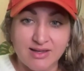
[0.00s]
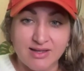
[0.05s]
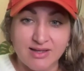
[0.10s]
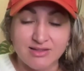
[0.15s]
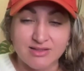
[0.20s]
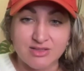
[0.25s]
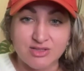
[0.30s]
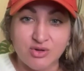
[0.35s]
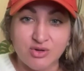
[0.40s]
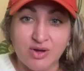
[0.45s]

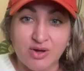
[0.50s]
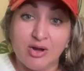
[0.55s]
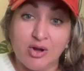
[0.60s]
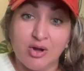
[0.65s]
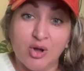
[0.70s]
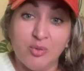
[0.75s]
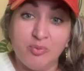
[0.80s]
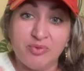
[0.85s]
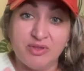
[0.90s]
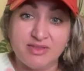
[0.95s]
And so I
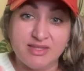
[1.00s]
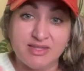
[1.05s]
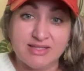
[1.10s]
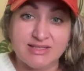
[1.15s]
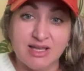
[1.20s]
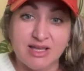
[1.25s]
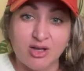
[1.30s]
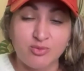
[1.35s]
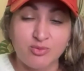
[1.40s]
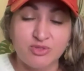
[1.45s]
hope that
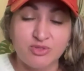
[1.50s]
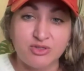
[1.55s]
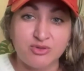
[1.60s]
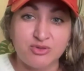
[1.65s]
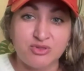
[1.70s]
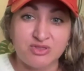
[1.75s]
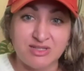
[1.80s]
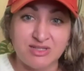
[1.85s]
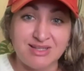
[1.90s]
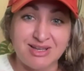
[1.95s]
this helps
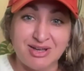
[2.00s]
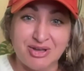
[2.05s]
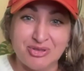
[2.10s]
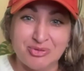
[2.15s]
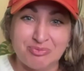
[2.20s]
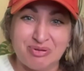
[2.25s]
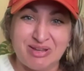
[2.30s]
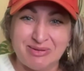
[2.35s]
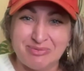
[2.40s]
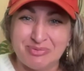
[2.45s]
you see
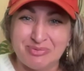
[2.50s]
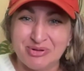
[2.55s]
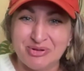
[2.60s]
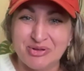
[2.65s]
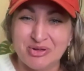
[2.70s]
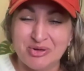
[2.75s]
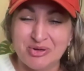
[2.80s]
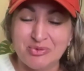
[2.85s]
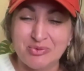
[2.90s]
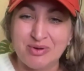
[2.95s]
other
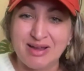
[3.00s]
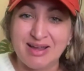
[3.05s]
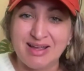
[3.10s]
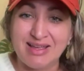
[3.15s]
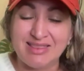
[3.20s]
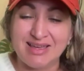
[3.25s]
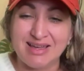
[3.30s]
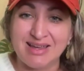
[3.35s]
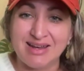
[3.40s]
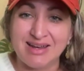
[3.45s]
people in a
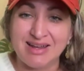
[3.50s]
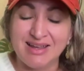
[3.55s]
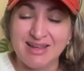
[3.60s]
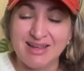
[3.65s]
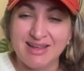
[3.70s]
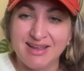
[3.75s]
way that